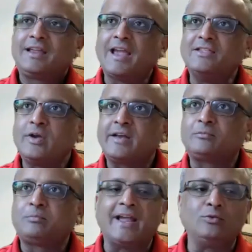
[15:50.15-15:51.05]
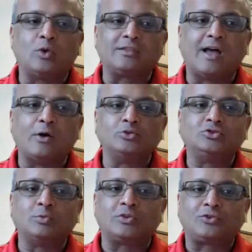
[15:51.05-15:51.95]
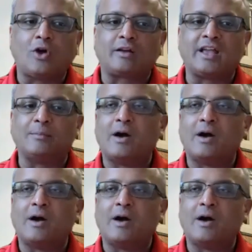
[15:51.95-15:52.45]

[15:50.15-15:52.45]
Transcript: Can you explain what Naoroji was talking